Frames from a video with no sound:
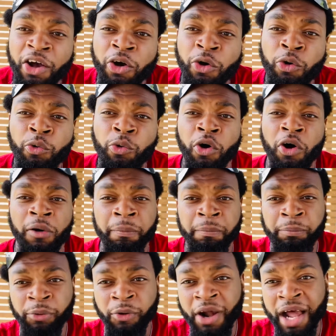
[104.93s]
who are
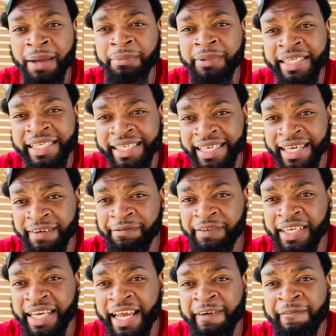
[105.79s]
probably
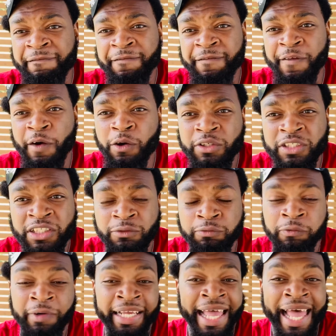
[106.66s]
given a false
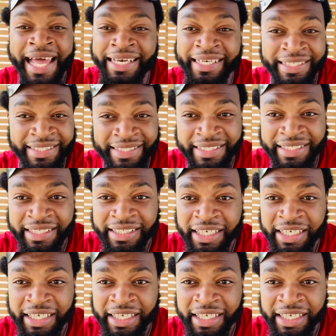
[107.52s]
reality.